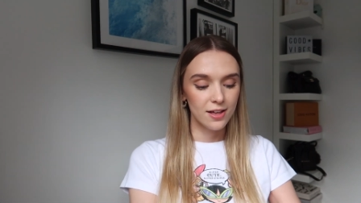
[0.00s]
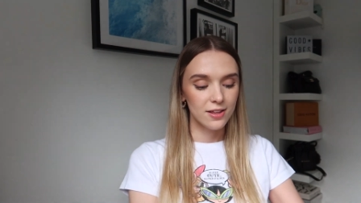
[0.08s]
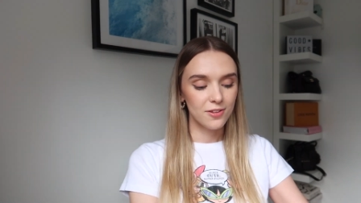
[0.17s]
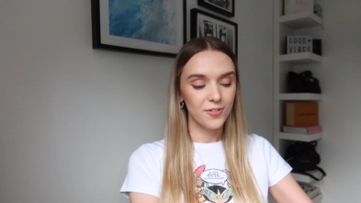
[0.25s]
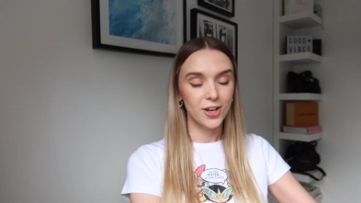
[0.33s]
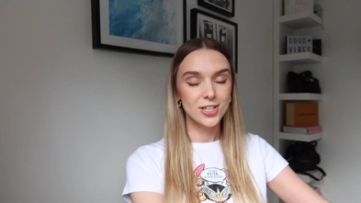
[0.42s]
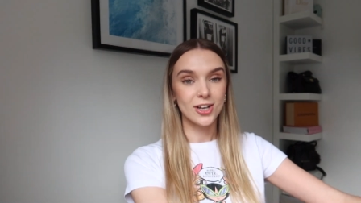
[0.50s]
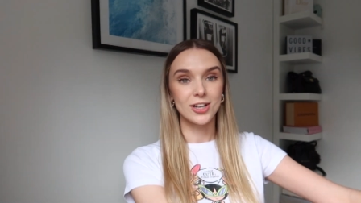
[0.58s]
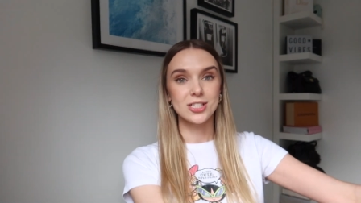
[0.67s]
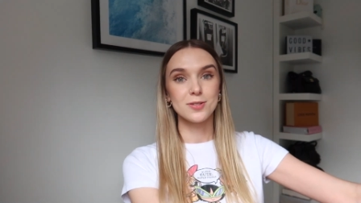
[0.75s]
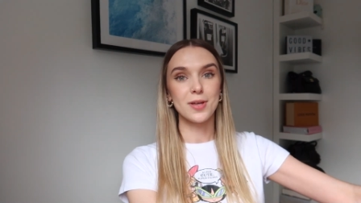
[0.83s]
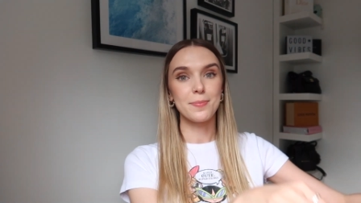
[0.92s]
The first
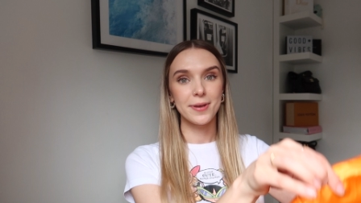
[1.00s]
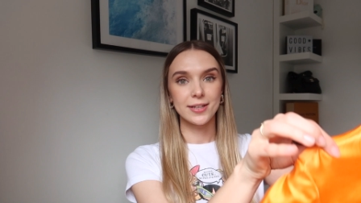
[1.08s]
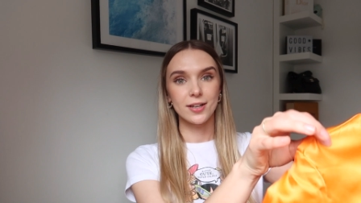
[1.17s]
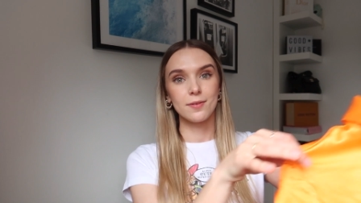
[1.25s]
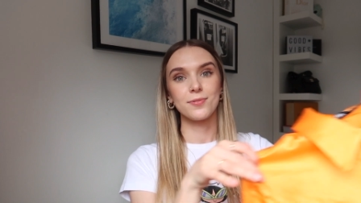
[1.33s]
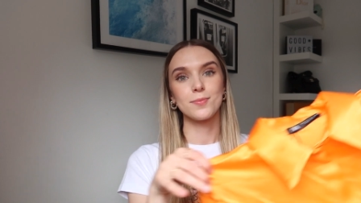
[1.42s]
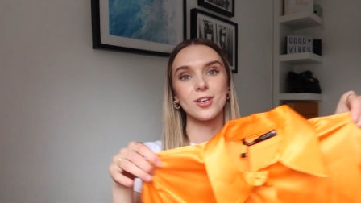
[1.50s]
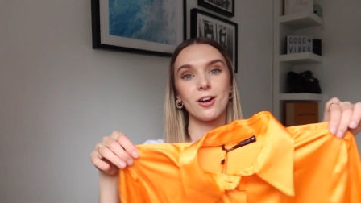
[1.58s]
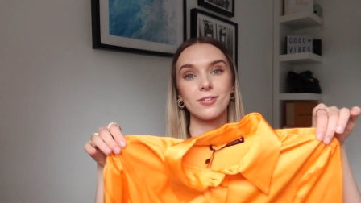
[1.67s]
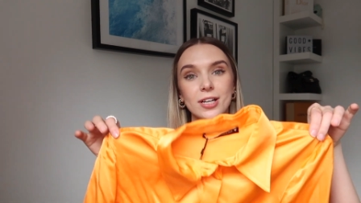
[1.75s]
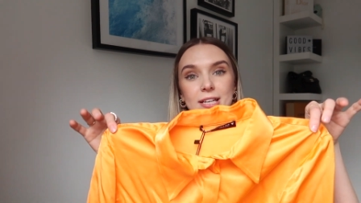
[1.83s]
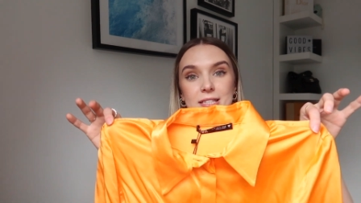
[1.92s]
item that I picked up from
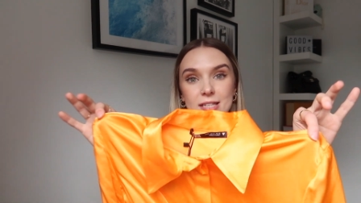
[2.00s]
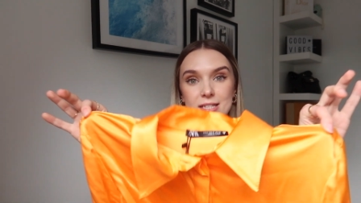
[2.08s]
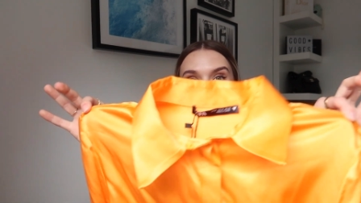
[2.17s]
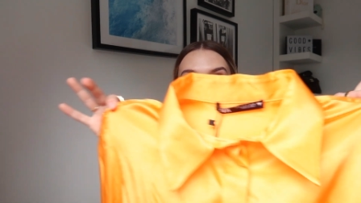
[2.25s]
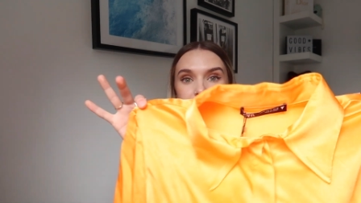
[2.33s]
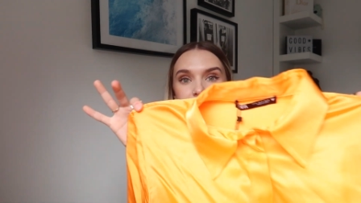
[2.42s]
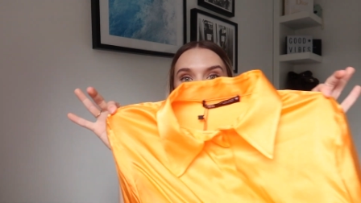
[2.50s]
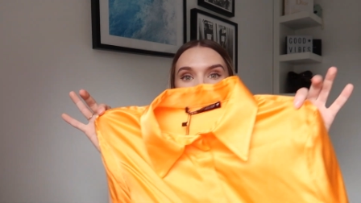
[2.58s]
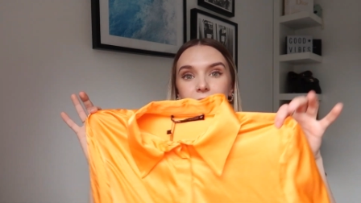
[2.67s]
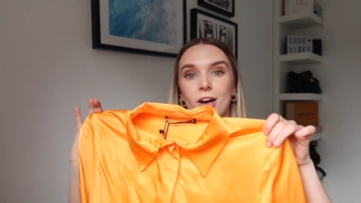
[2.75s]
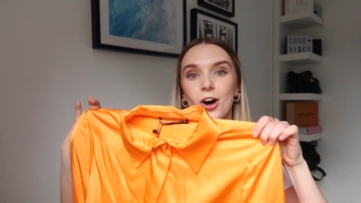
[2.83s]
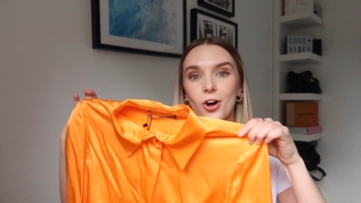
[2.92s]
Zara is this
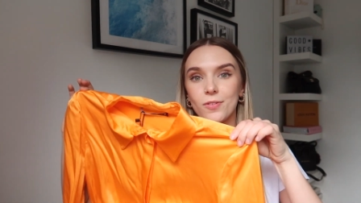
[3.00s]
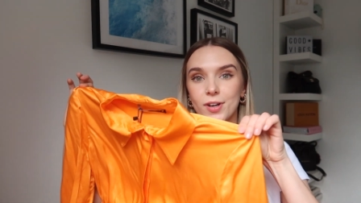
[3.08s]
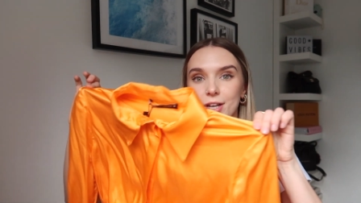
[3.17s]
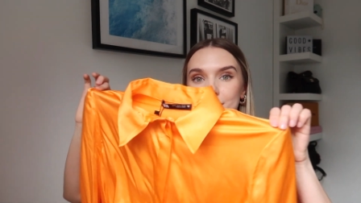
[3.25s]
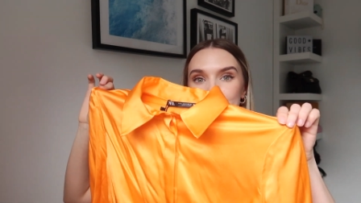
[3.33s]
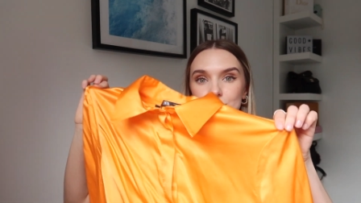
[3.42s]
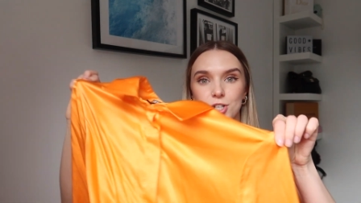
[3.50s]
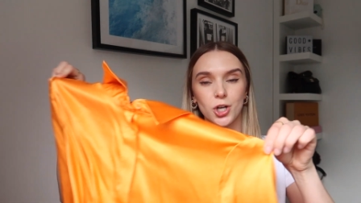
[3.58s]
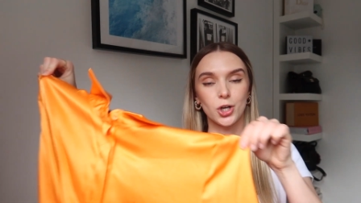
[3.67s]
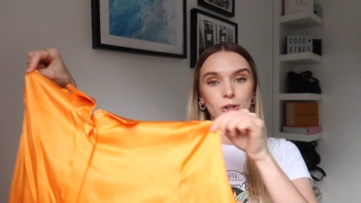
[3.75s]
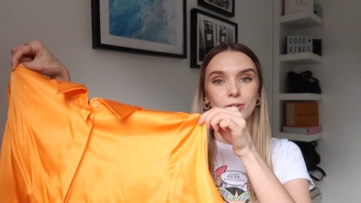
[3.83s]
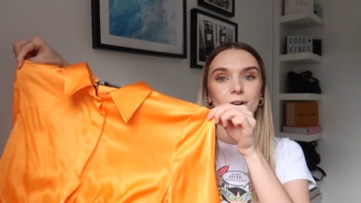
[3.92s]
stunning orange
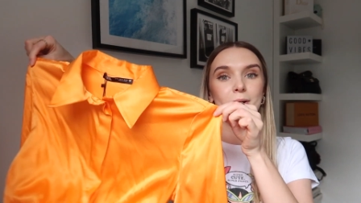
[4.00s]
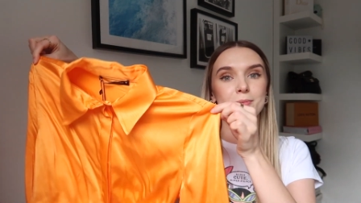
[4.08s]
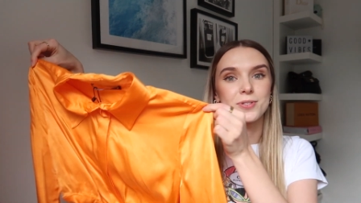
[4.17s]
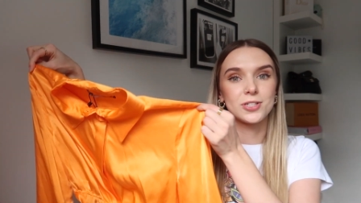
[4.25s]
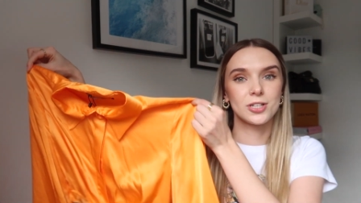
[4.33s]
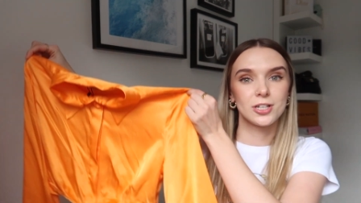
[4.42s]
cropped